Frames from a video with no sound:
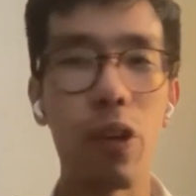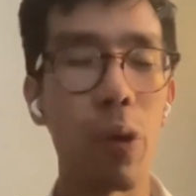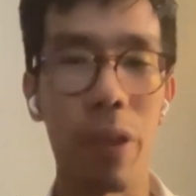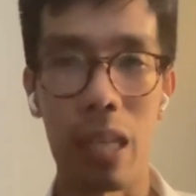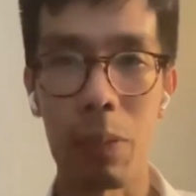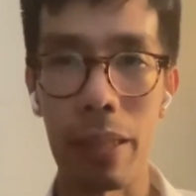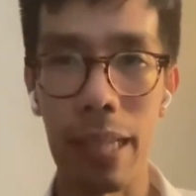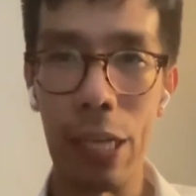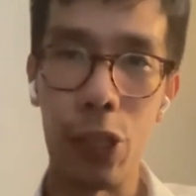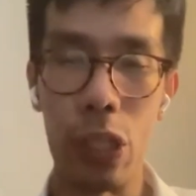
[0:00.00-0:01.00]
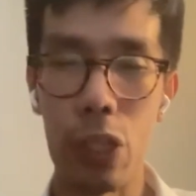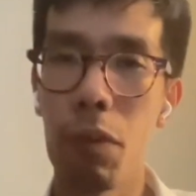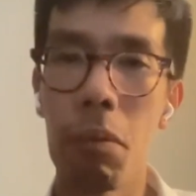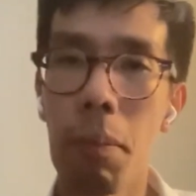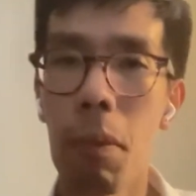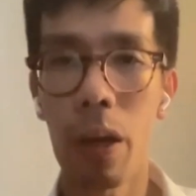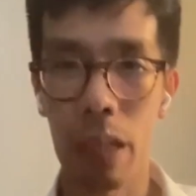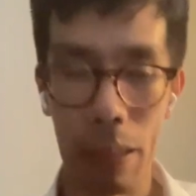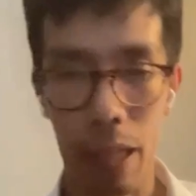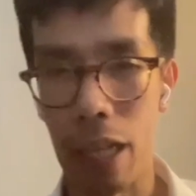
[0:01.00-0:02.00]
growth expectations from a
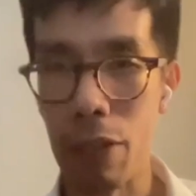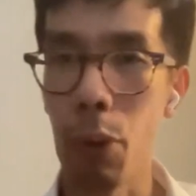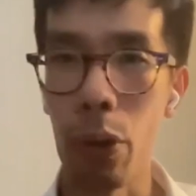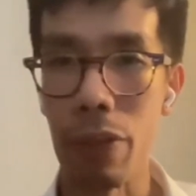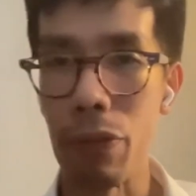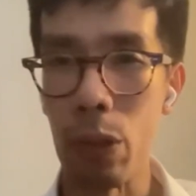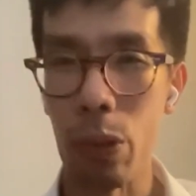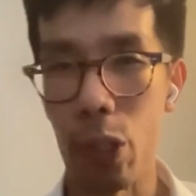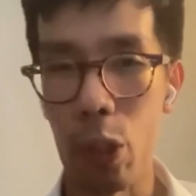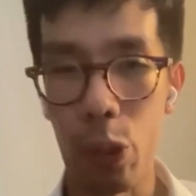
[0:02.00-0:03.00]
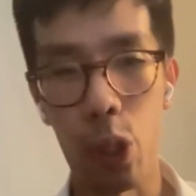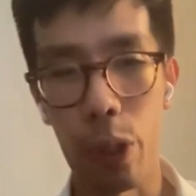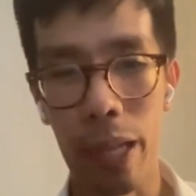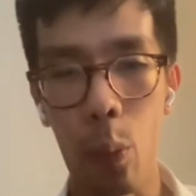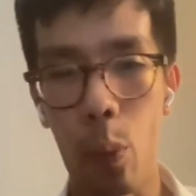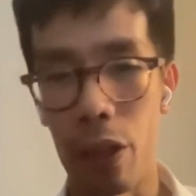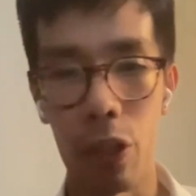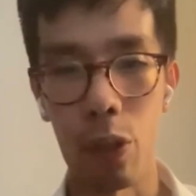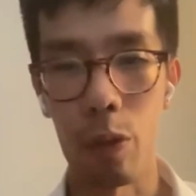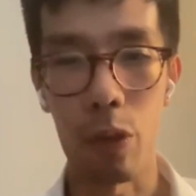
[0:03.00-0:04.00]
market kind of point of view, you look at what
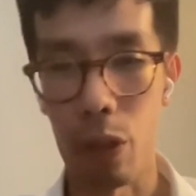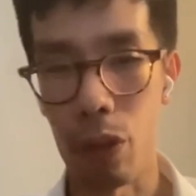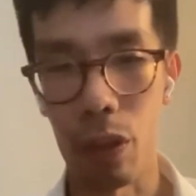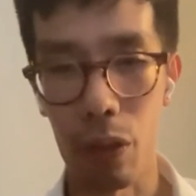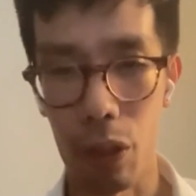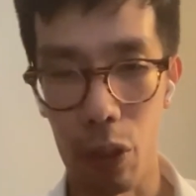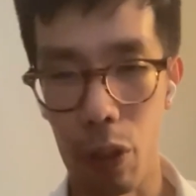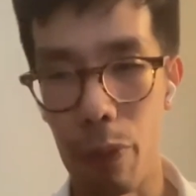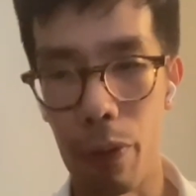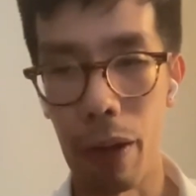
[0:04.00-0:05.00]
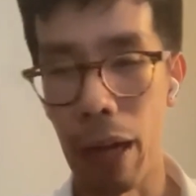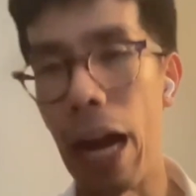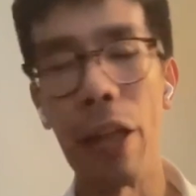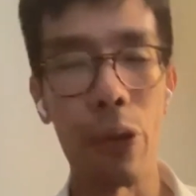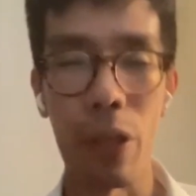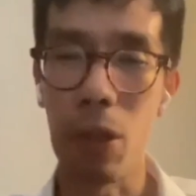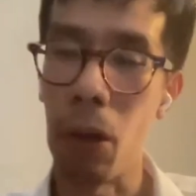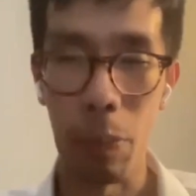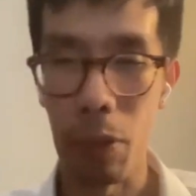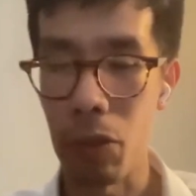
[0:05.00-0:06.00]
the other
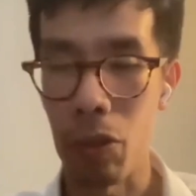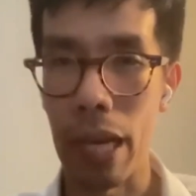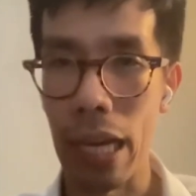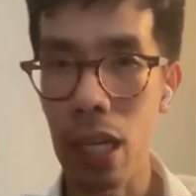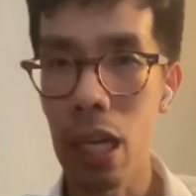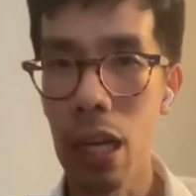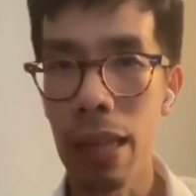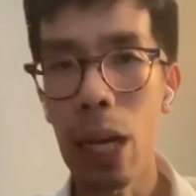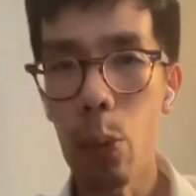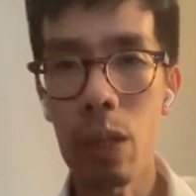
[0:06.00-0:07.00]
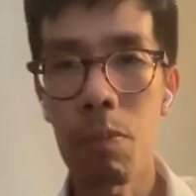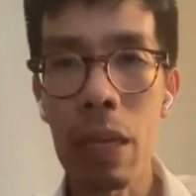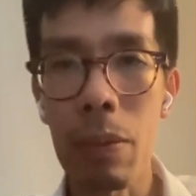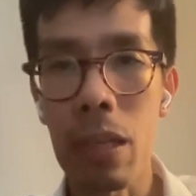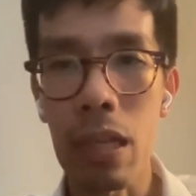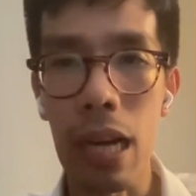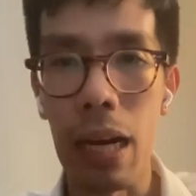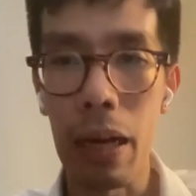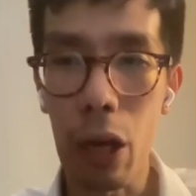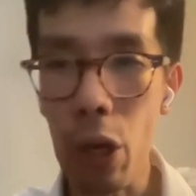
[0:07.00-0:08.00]
economists are saying. That was maybe
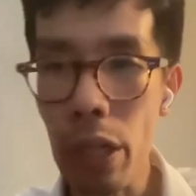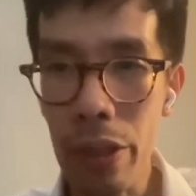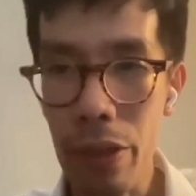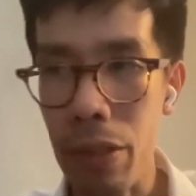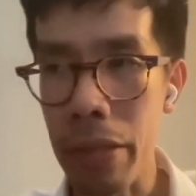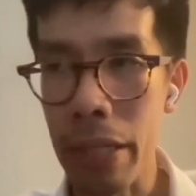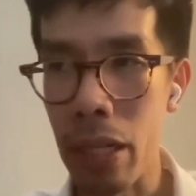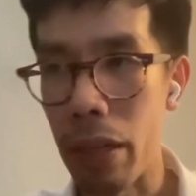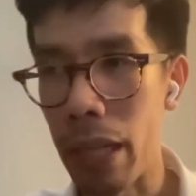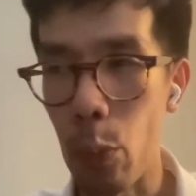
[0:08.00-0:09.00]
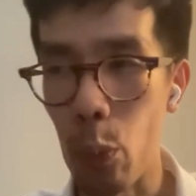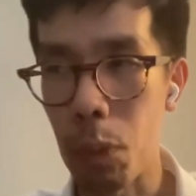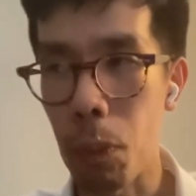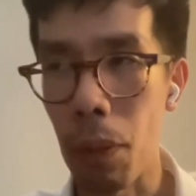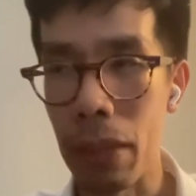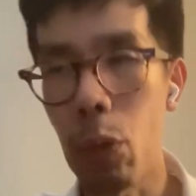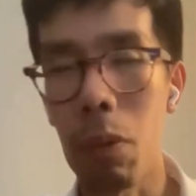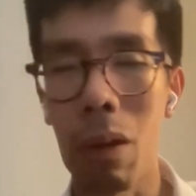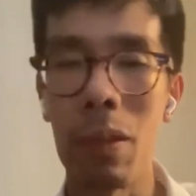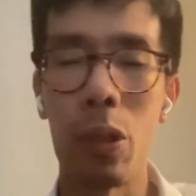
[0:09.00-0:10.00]
earlier this year, they
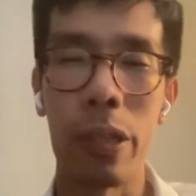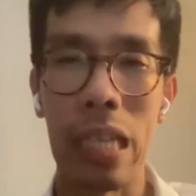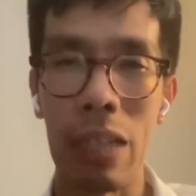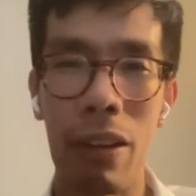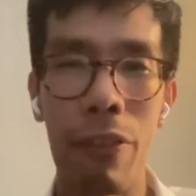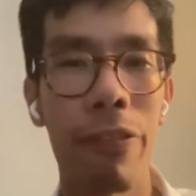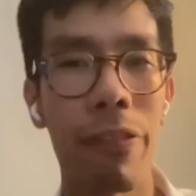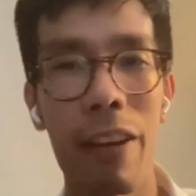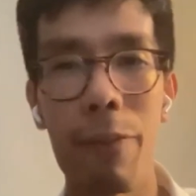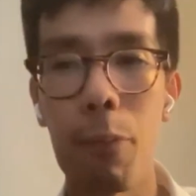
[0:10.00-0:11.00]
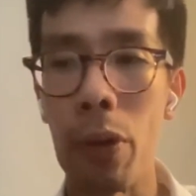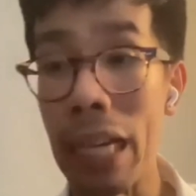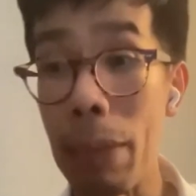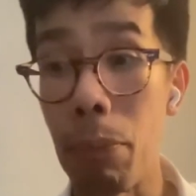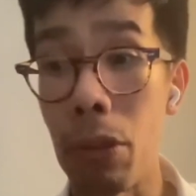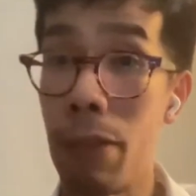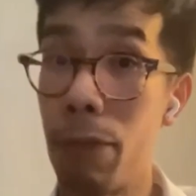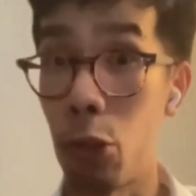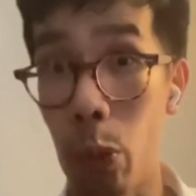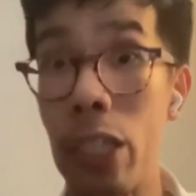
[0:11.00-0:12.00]
were probably looking at around
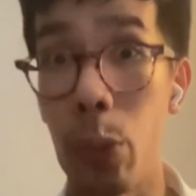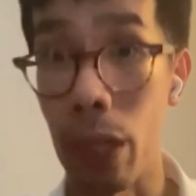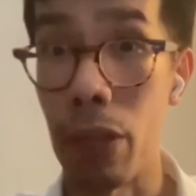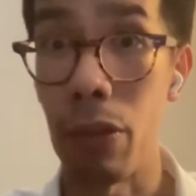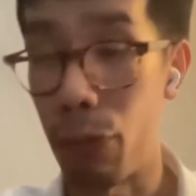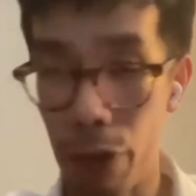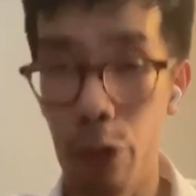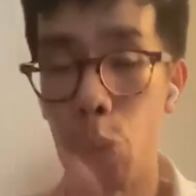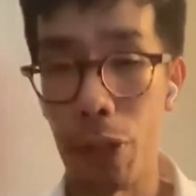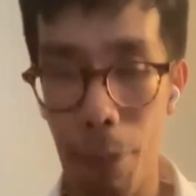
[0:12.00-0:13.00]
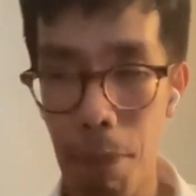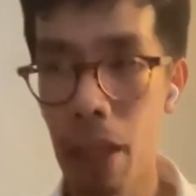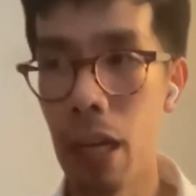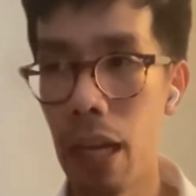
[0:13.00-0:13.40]
5.8% for 2023 for the full year.